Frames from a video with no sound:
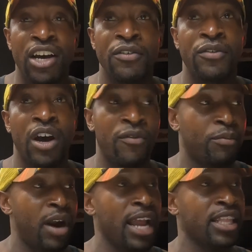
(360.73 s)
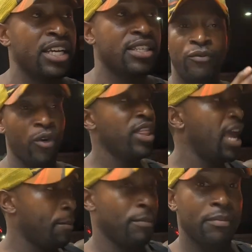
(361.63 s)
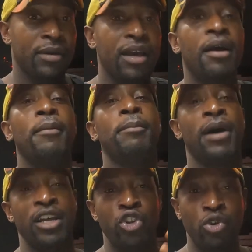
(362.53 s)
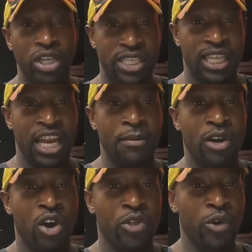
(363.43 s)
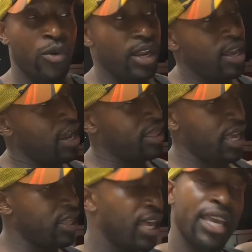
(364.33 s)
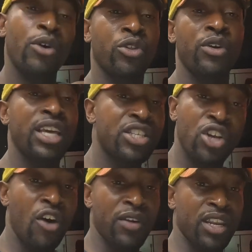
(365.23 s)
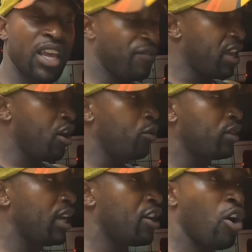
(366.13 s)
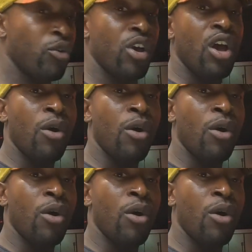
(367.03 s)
of practice for them, but you just let them go through it, and then they go through it, they solve it. If they don't, they don't.